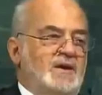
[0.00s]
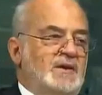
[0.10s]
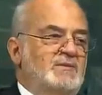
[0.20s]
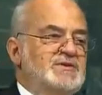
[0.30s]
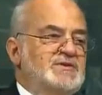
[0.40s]

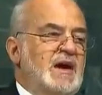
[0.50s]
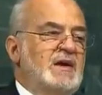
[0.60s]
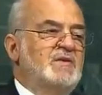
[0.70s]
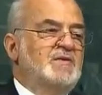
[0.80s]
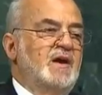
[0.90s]
point
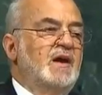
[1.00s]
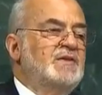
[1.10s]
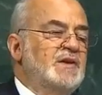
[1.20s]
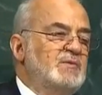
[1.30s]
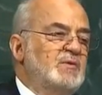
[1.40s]
out the
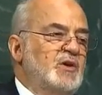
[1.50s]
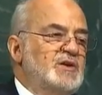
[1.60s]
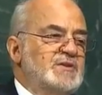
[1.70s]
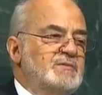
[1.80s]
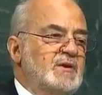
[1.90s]
role of
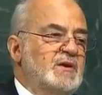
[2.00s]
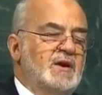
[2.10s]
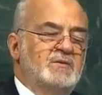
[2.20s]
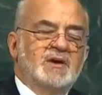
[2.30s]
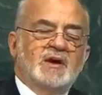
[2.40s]

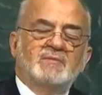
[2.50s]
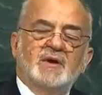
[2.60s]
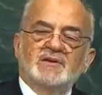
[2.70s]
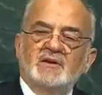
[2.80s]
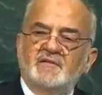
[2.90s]

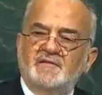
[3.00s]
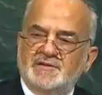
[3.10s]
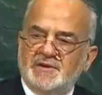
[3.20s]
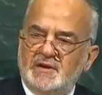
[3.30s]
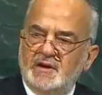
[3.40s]
Najaf
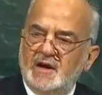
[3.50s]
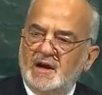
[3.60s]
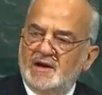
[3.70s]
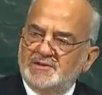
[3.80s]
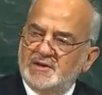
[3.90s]

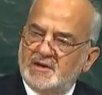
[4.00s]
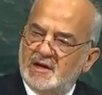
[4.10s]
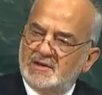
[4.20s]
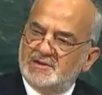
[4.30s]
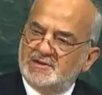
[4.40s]

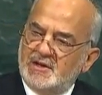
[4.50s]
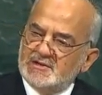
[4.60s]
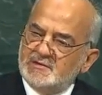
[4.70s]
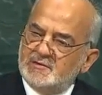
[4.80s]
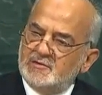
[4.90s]
Sistani, who
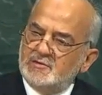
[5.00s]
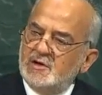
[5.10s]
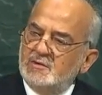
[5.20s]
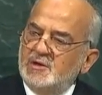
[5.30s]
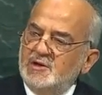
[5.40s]
many
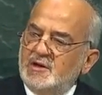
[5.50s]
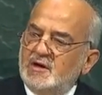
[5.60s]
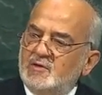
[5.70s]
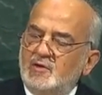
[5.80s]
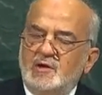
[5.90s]

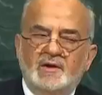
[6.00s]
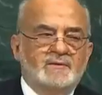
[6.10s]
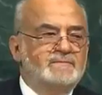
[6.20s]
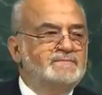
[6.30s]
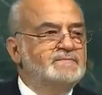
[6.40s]
times
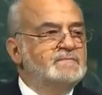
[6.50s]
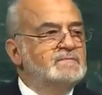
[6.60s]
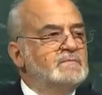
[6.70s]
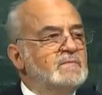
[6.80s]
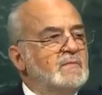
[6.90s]

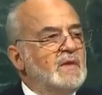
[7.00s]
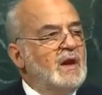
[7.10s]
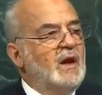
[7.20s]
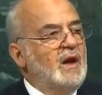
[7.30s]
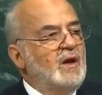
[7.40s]

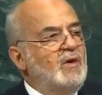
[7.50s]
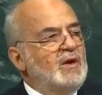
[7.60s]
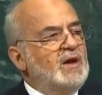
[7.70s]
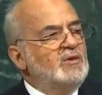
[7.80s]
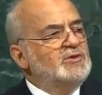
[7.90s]
contributed
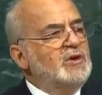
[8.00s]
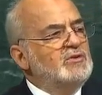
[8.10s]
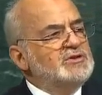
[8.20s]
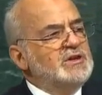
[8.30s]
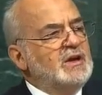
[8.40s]
to putting
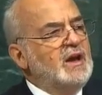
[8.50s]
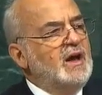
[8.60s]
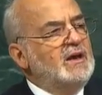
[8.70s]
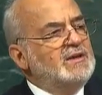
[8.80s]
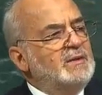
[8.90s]
an
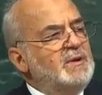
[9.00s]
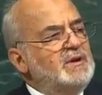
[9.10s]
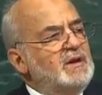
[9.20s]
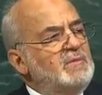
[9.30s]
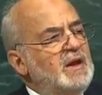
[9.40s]
end
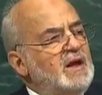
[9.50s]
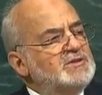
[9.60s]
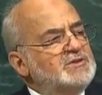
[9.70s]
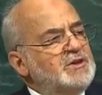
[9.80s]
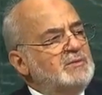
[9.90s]
to the
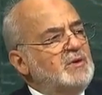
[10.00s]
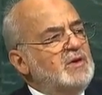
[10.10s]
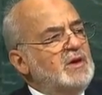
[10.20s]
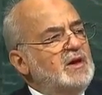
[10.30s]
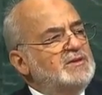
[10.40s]

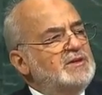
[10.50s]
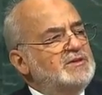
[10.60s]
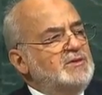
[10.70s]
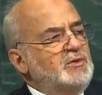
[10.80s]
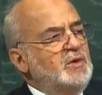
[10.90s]
divisions
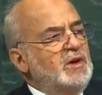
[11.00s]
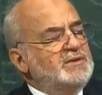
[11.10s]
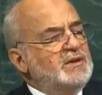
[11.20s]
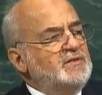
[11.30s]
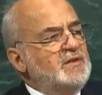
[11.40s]

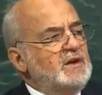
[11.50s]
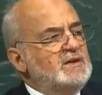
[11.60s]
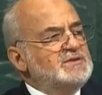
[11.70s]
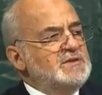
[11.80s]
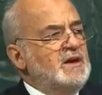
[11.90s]
that
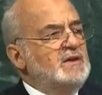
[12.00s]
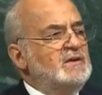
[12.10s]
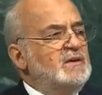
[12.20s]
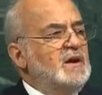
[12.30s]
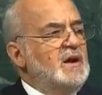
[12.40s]
have
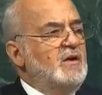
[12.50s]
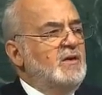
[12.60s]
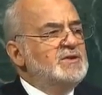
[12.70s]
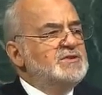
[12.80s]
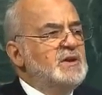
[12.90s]
affected
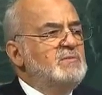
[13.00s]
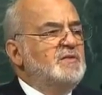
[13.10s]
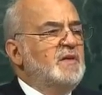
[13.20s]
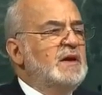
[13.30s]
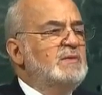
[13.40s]
Iraq
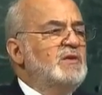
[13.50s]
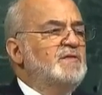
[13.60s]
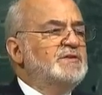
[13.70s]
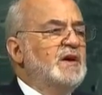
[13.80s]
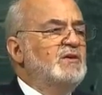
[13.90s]
so
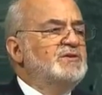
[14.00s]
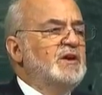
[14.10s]
severely.